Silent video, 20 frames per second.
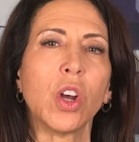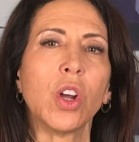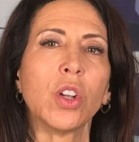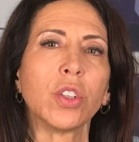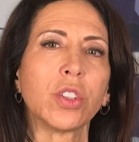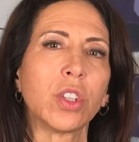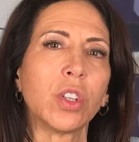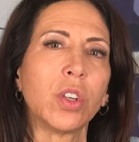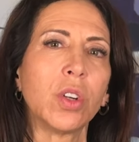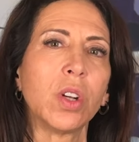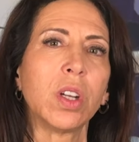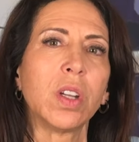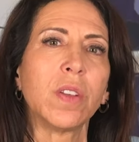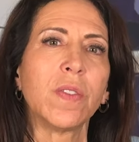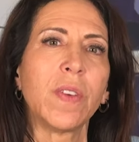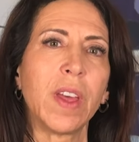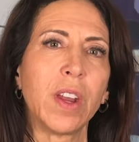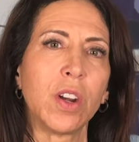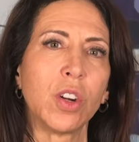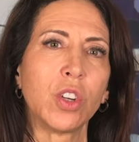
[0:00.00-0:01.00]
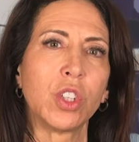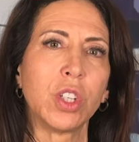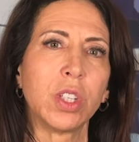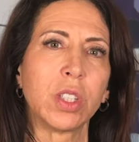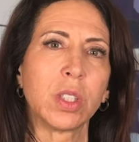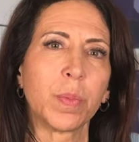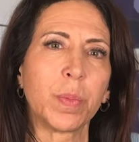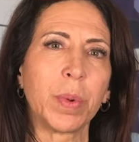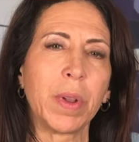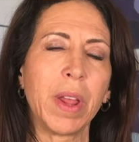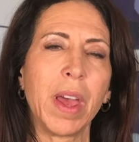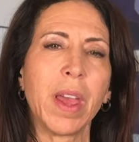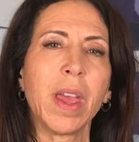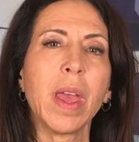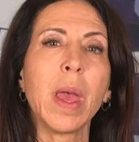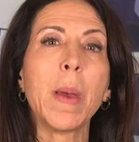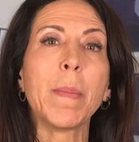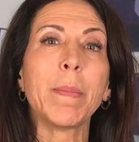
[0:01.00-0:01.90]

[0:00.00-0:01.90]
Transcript: alternative energy supply